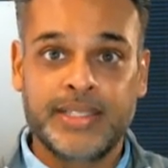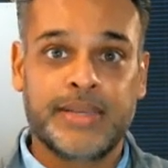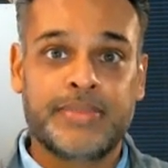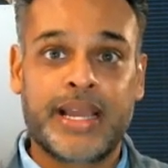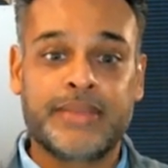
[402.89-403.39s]

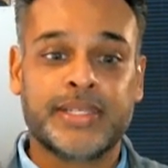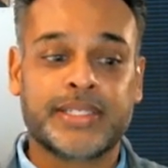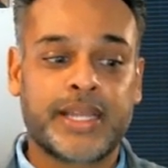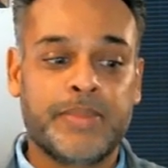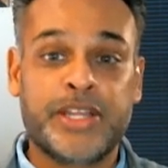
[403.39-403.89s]
Sometimes it's
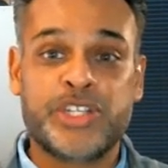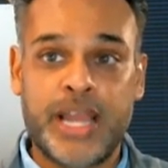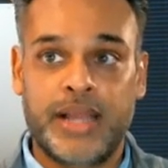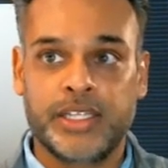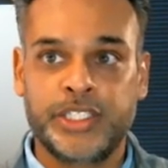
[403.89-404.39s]
going to be
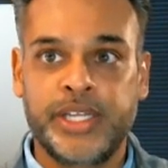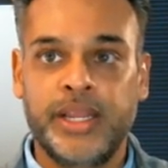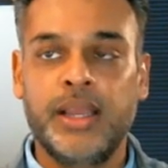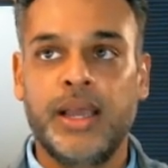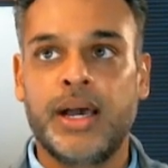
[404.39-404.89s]

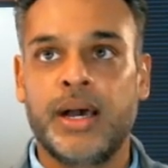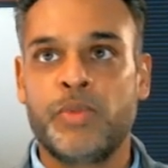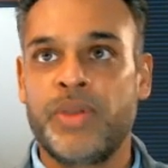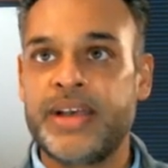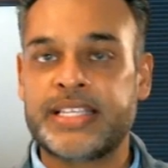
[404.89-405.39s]
challenging.
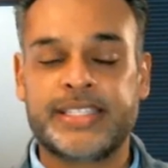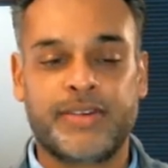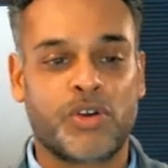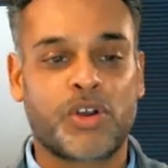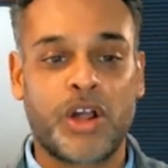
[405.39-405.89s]
We've had
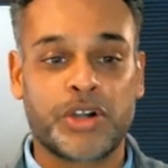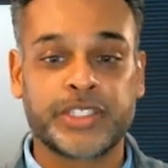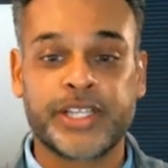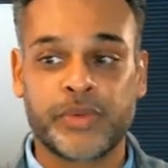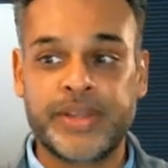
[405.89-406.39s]
several cars
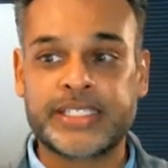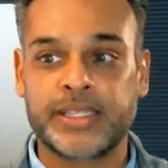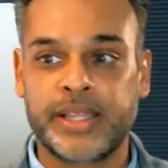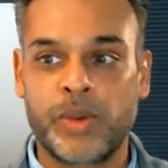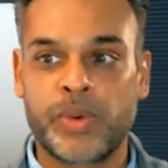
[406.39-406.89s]
here
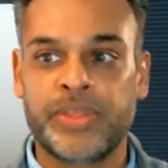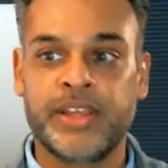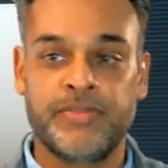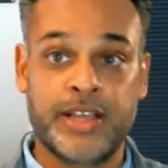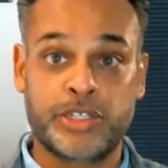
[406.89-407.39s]
recently where the
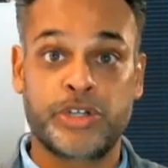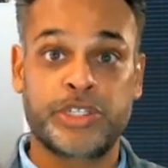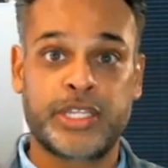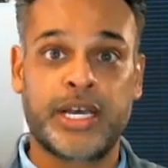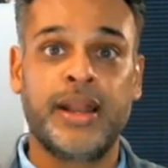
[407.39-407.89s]

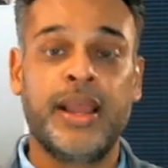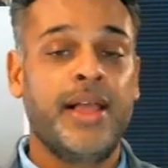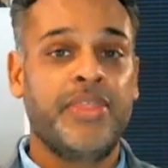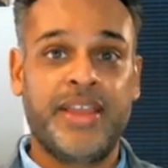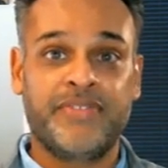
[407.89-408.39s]
investors thought
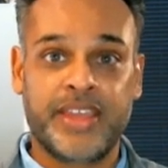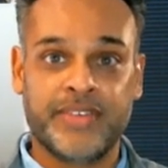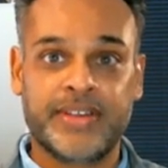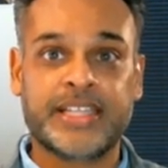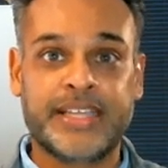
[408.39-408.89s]
they've
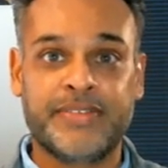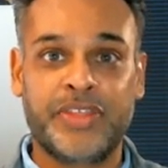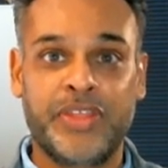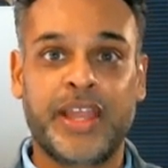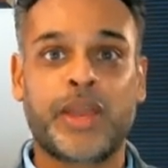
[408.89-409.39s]
given us
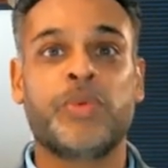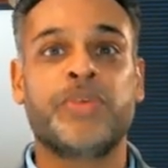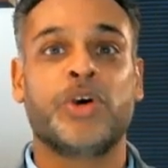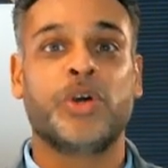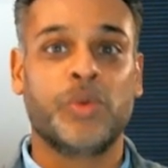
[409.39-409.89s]
everything, and we've
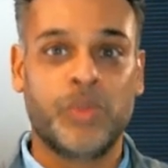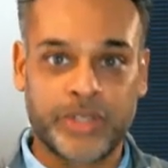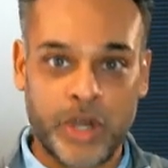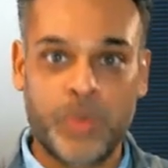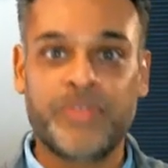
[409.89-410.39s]
told them, well,
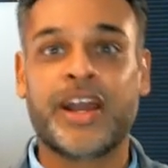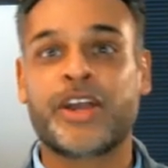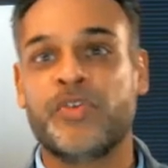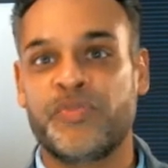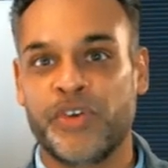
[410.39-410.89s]
no, we've got to
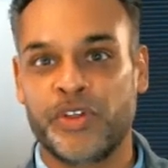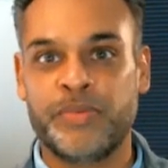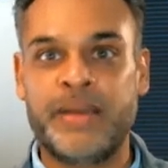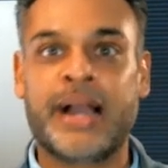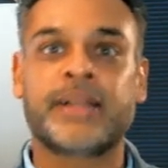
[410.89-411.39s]
go further
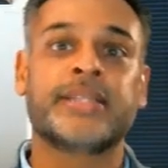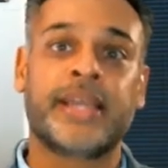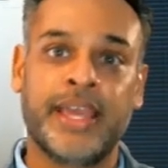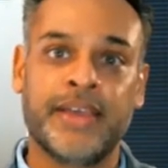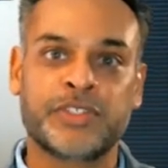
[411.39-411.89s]
back to
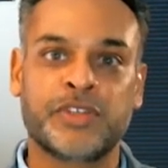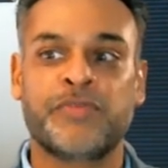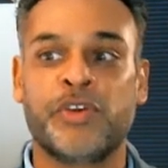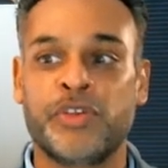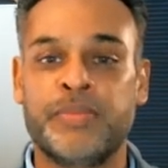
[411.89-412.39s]
gifts or
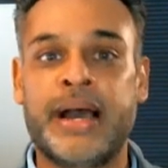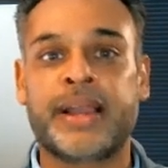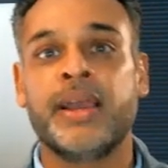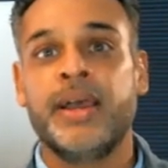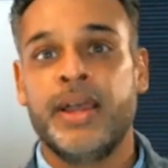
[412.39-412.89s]
further
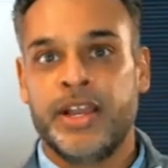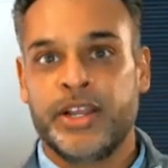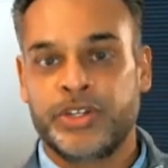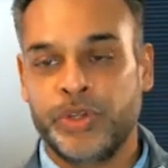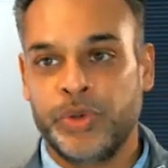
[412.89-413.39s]
back
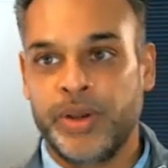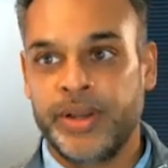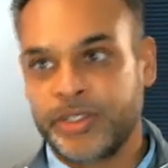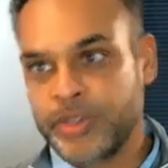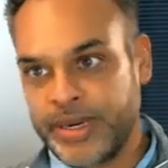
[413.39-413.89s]

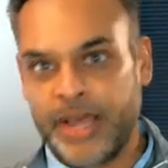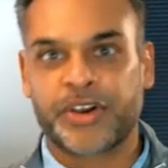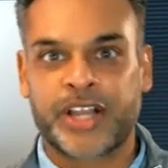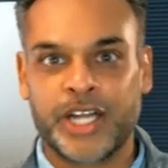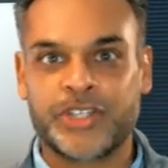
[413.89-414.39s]
to another
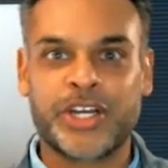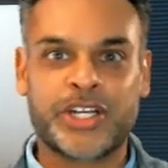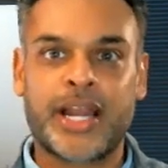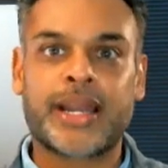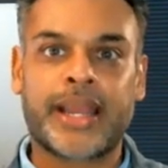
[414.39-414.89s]
country to
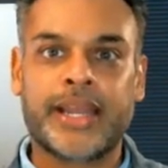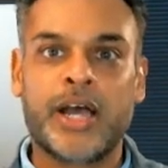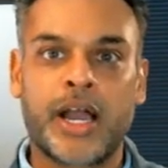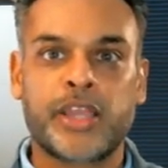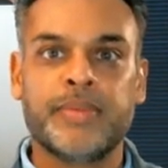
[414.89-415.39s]
try to get
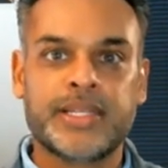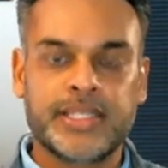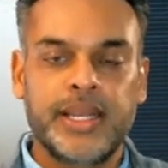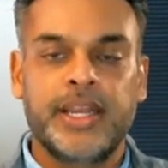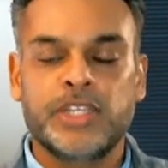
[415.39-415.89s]
documents.
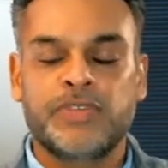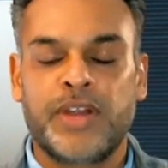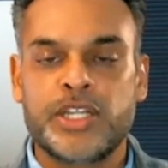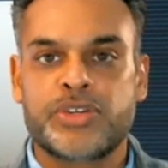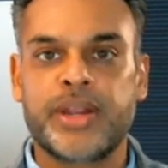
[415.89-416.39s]
And it is
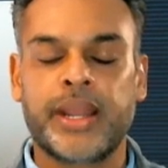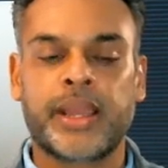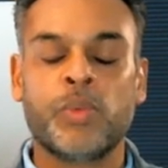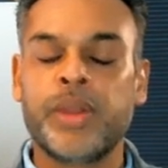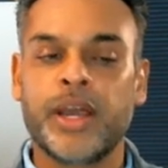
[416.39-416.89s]

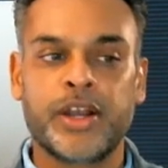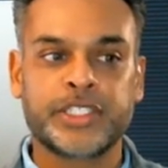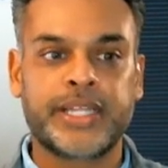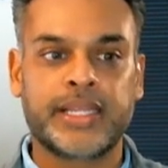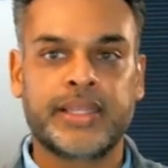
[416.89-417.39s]
frustrating, and we
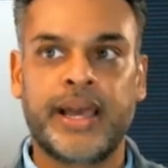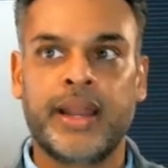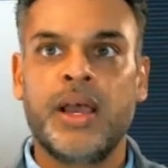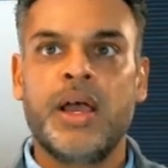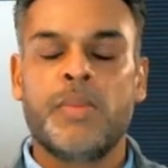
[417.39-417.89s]
understand that.
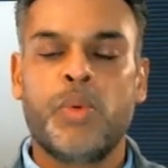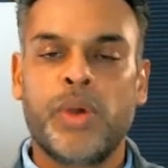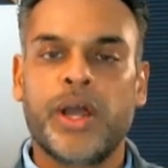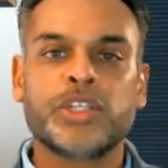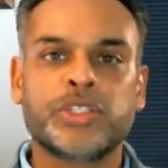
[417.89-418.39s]
But
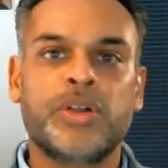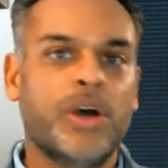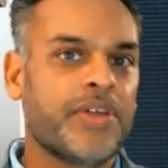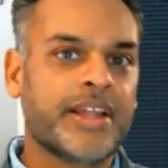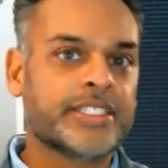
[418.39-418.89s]
we also
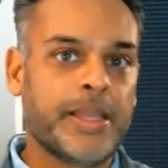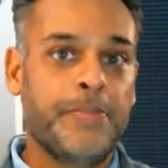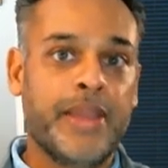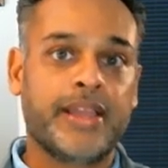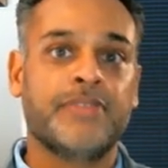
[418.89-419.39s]
know that it's a
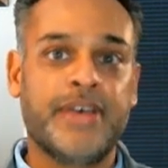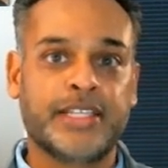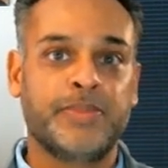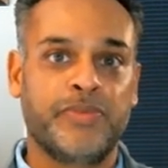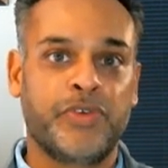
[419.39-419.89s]
big
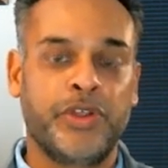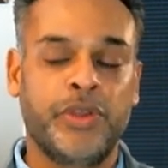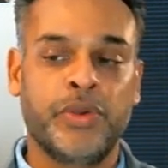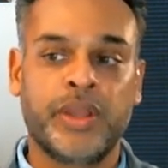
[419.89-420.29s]
investment for you.